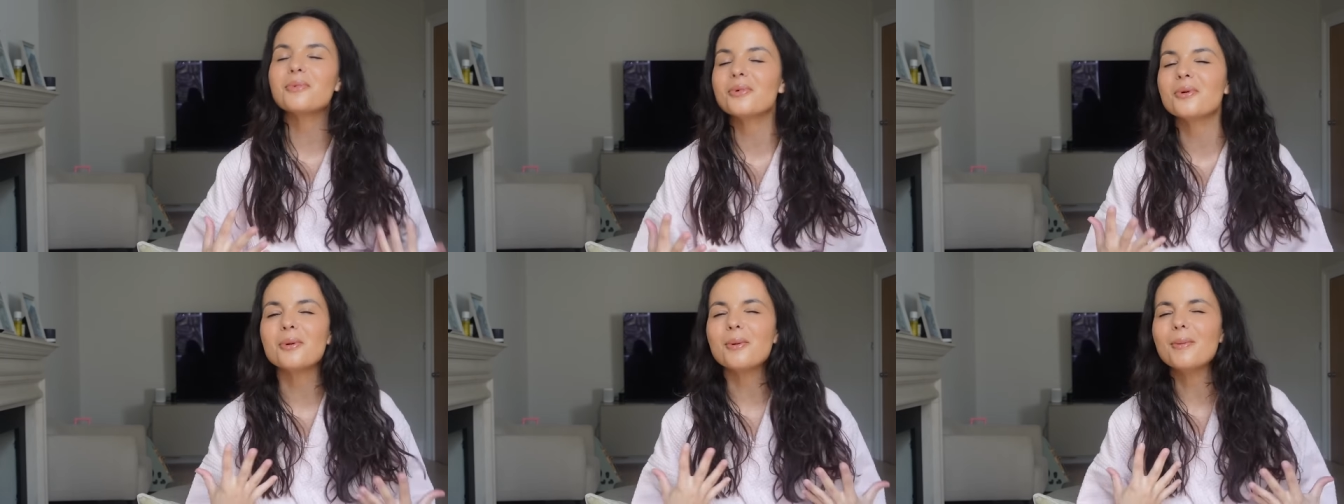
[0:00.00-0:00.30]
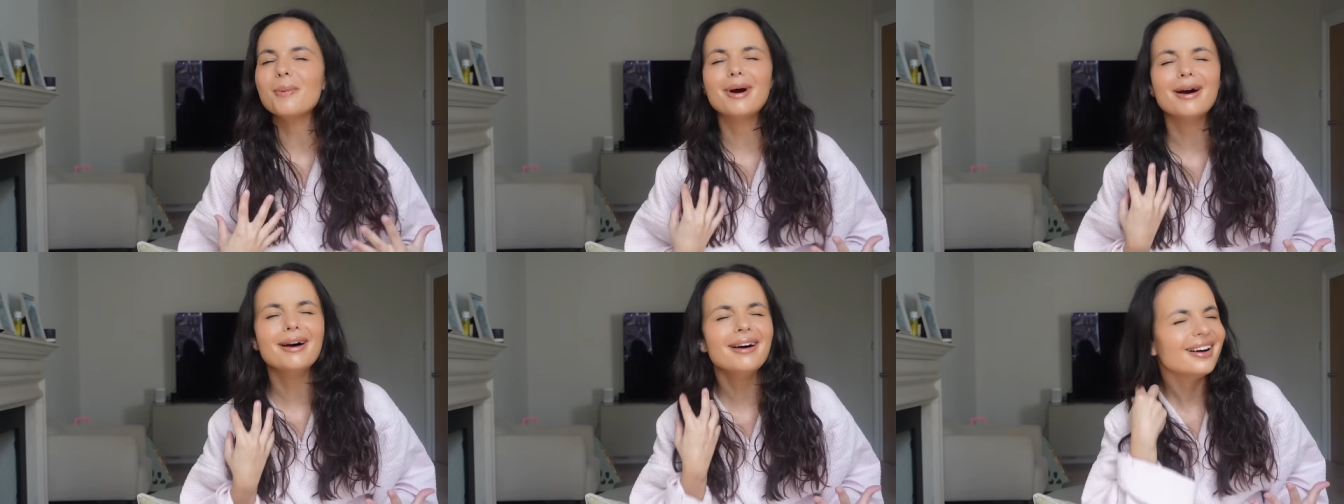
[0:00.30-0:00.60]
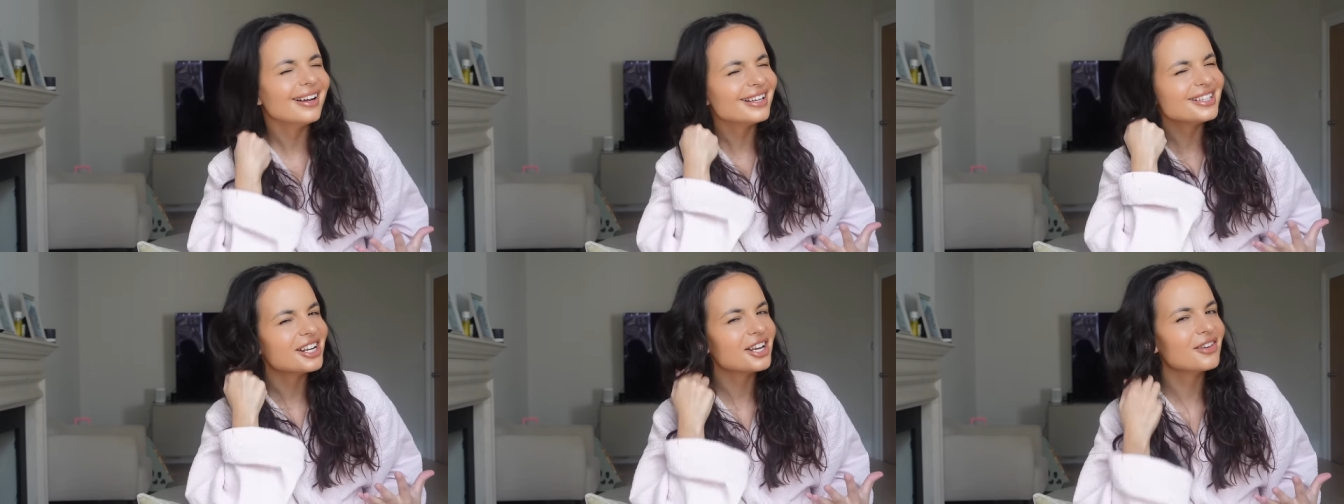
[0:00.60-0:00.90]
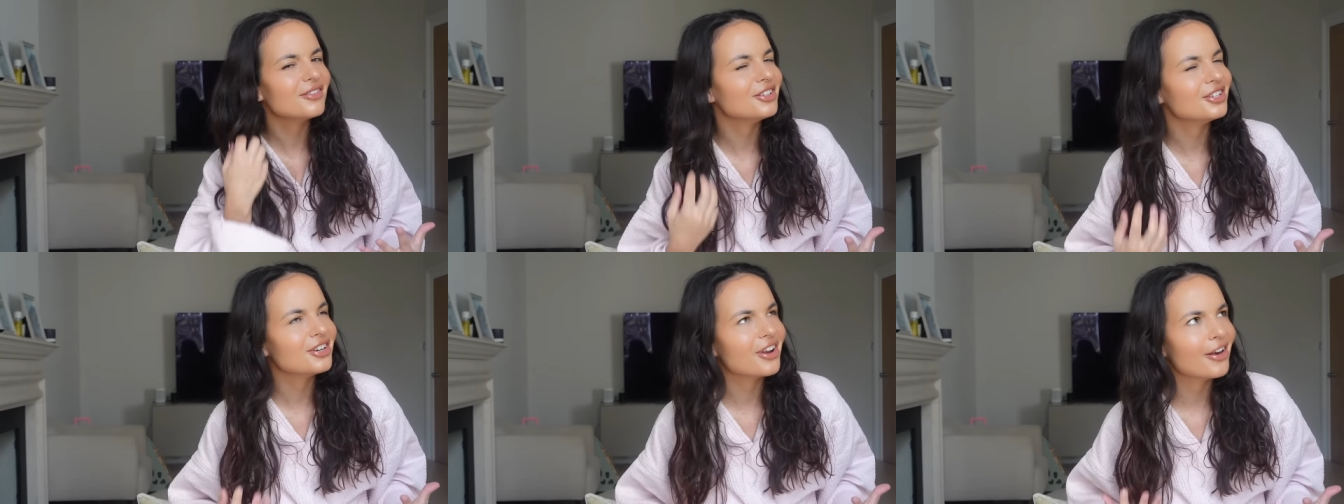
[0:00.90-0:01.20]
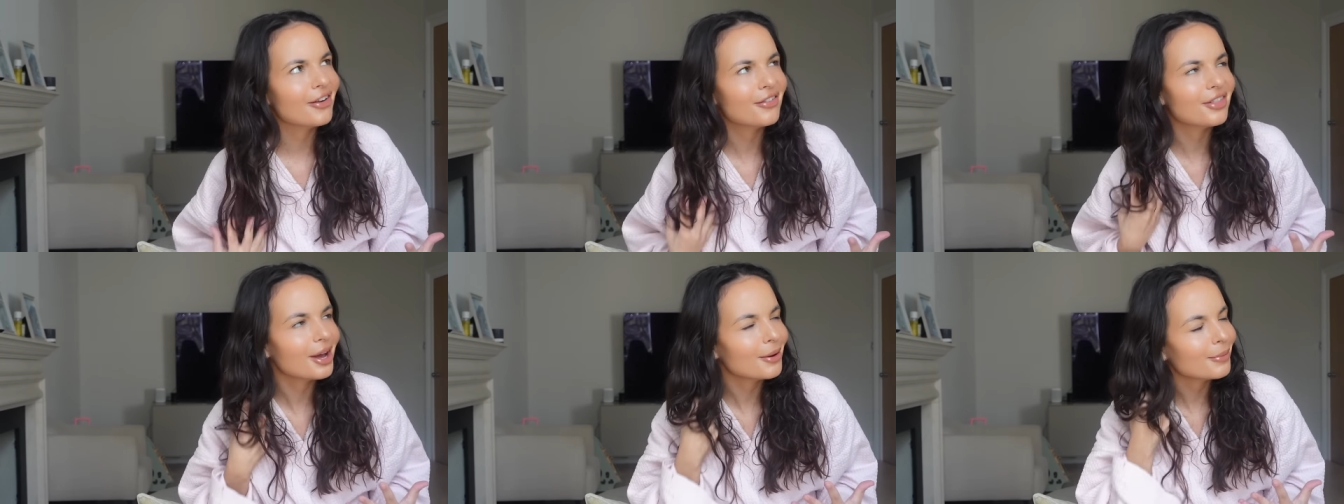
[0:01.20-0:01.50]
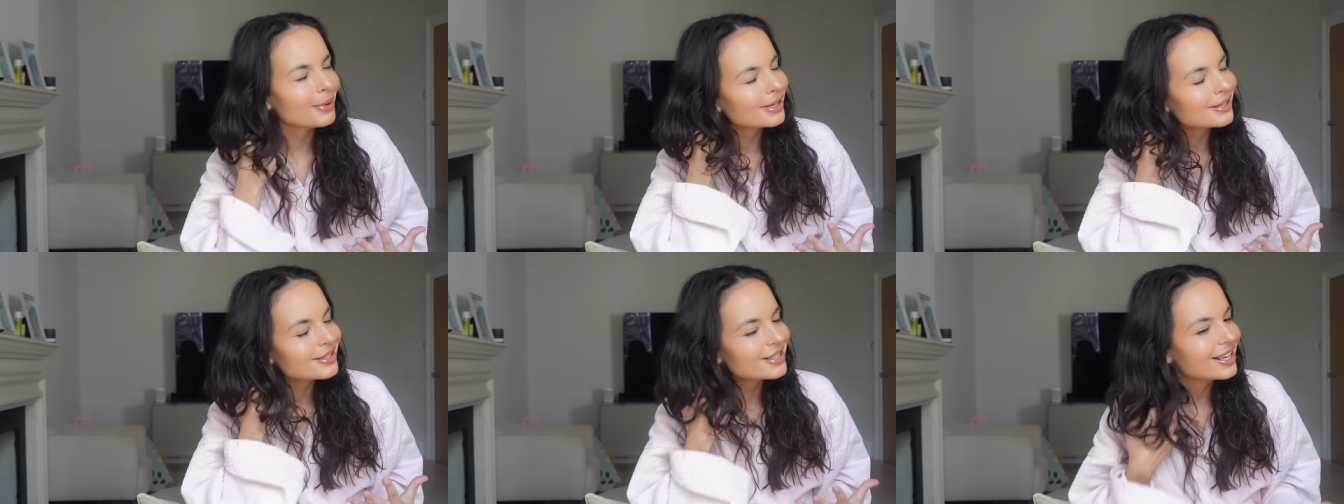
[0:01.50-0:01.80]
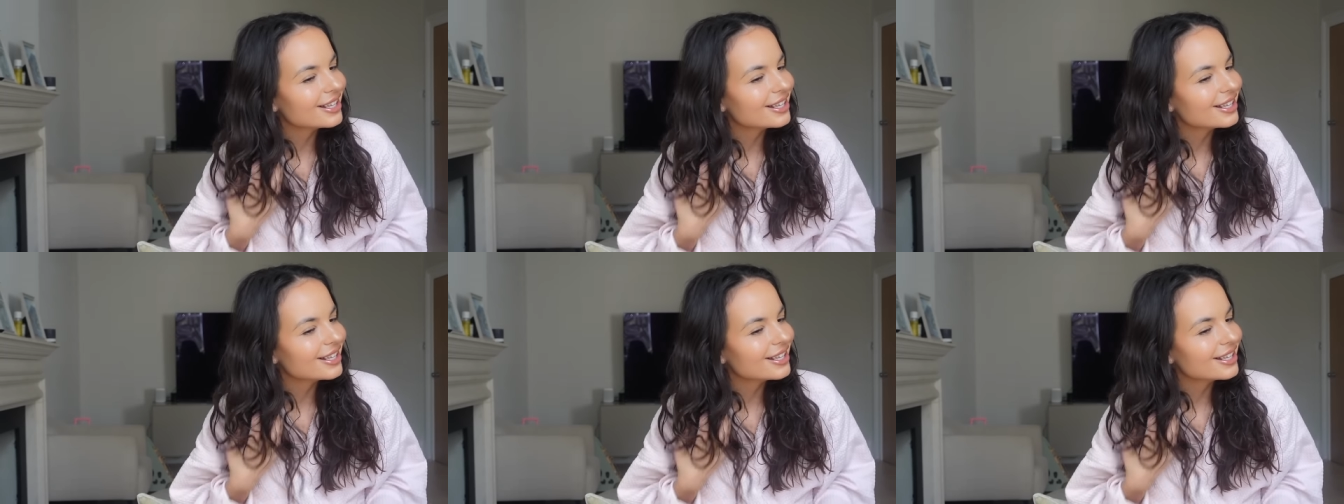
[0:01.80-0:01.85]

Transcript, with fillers: warmer. I don't even know if that makes